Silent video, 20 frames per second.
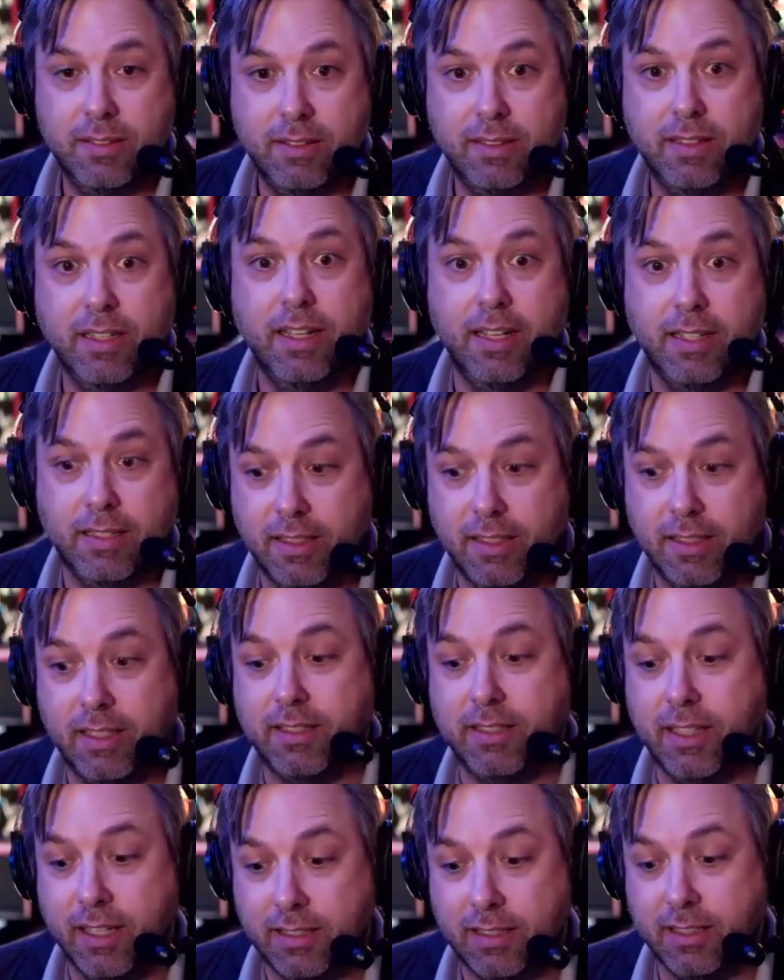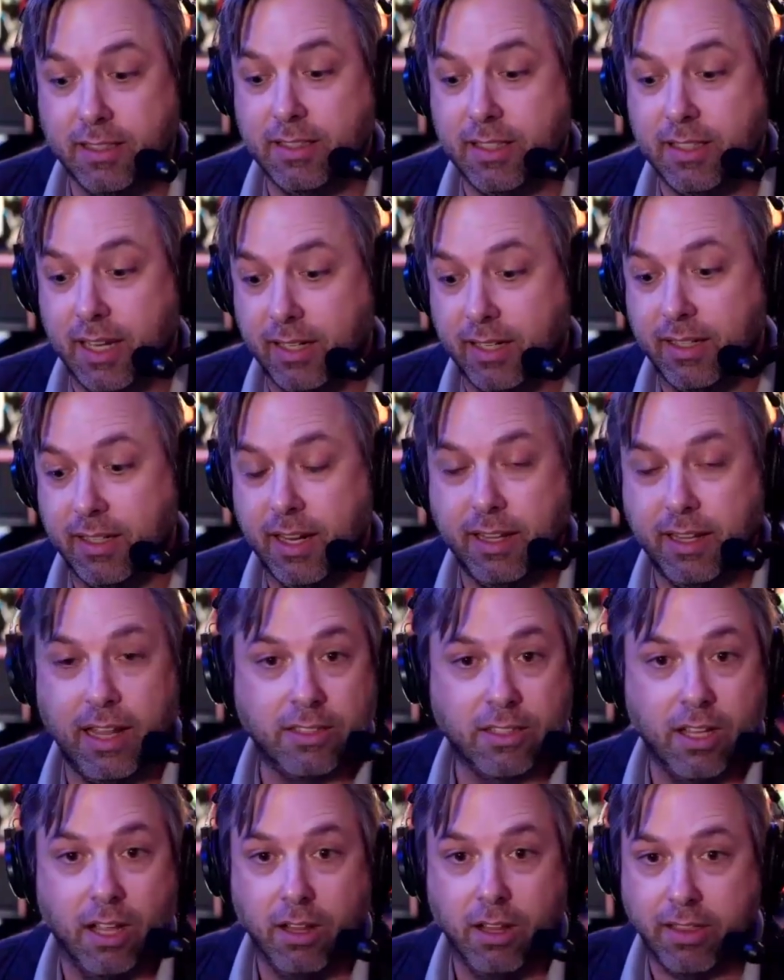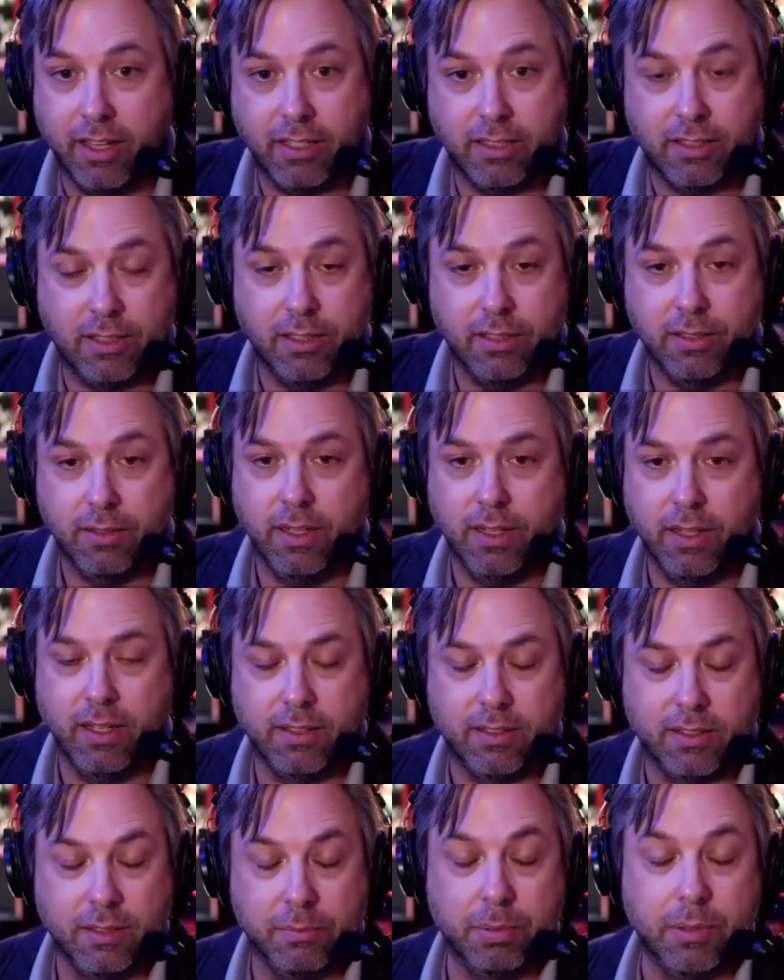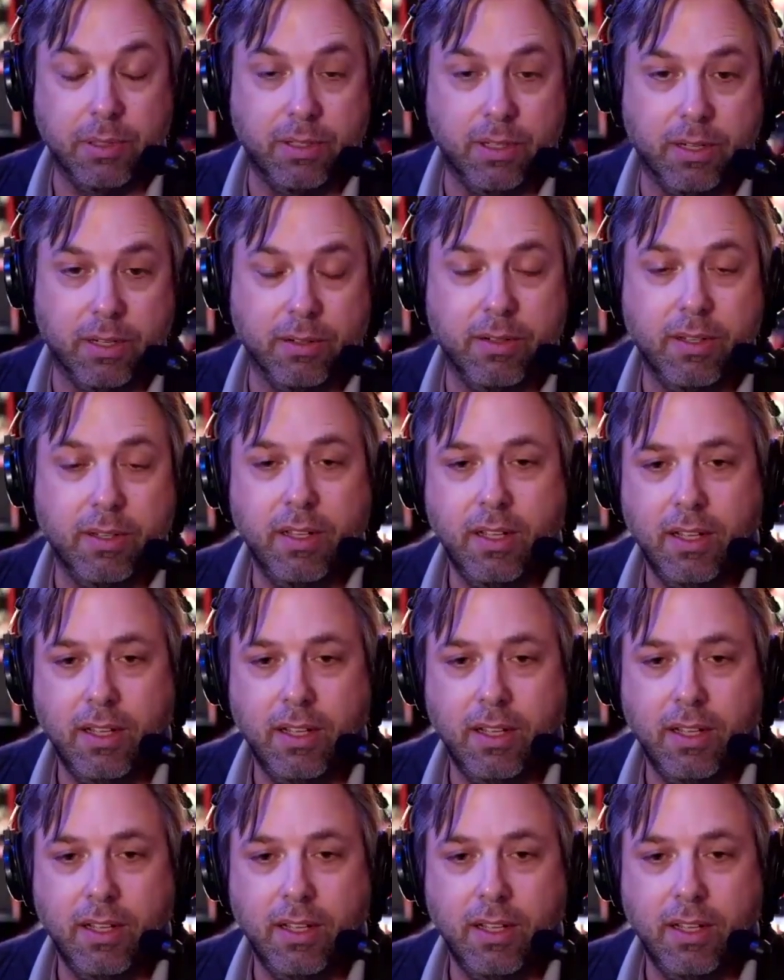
It's it's it's insane, and that's all thanks to uh, to Pluto,